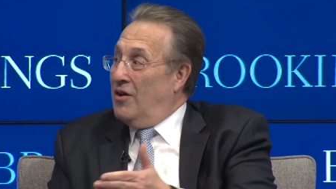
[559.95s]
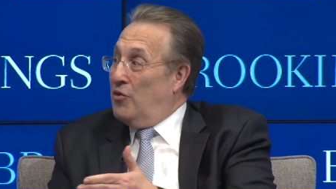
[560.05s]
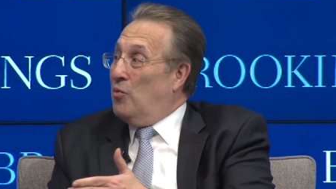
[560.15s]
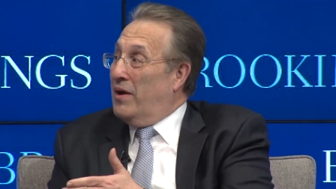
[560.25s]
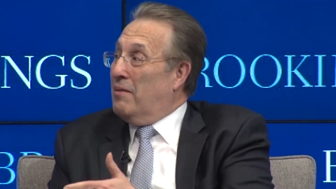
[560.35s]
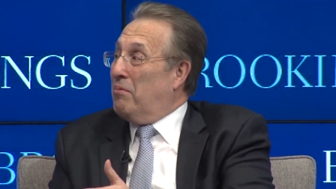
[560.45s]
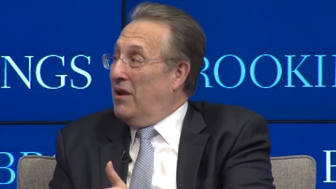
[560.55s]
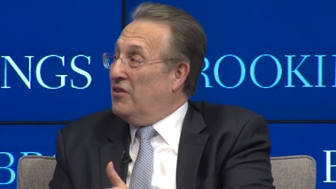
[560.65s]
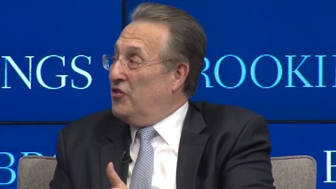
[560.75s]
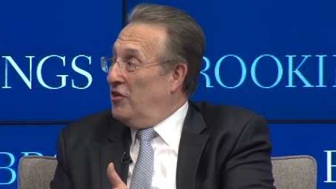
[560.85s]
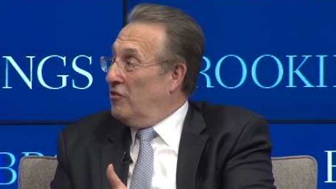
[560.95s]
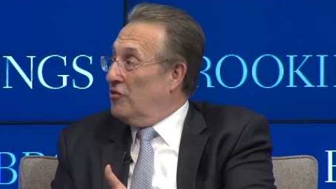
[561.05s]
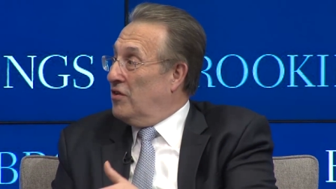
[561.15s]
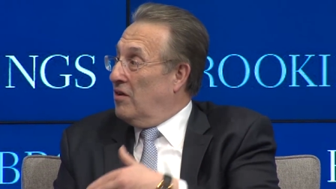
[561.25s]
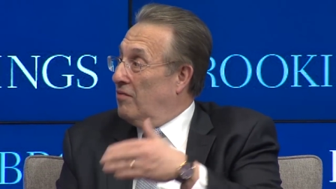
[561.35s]
20 plus
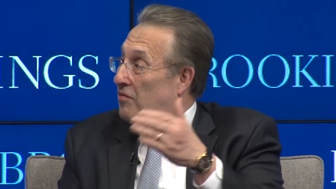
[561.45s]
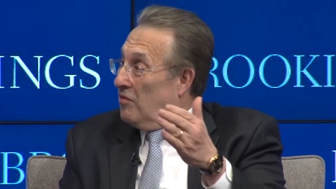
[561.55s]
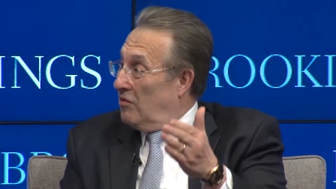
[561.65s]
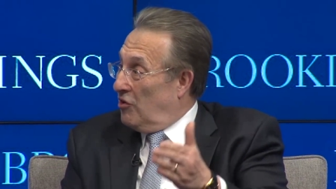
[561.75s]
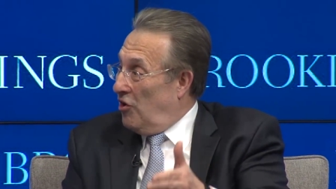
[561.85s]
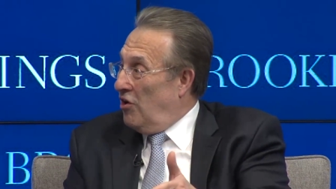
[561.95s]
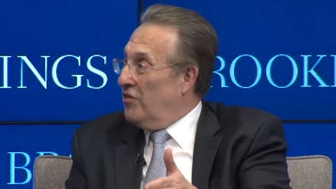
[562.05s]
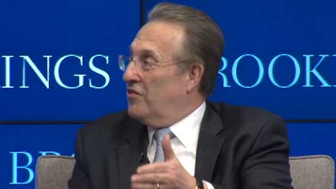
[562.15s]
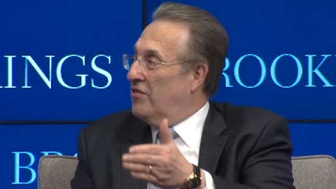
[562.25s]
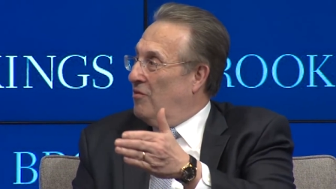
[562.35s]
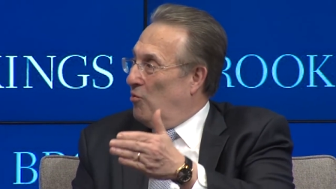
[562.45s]
years of constant